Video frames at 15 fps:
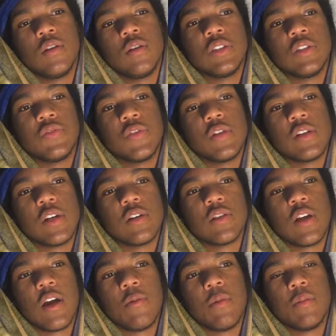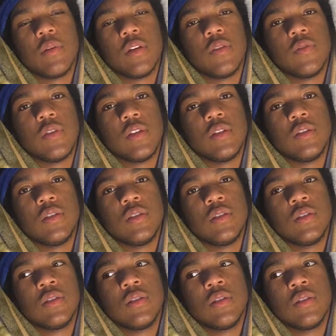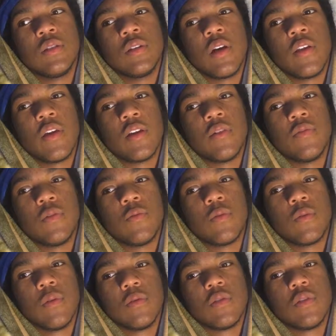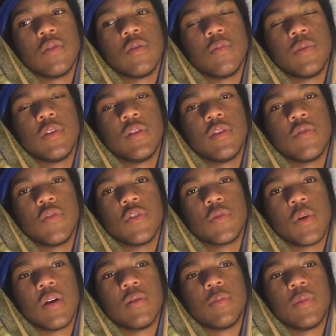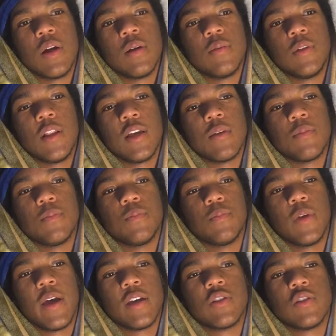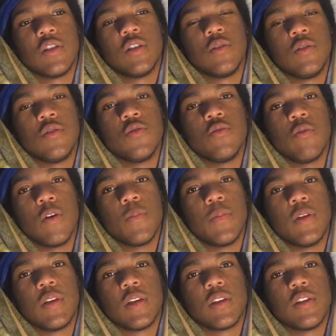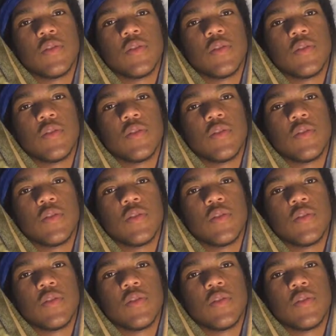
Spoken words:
This is the first house I remember living in. I think I lived in when I was little, but this is the first one I like actually grew up in.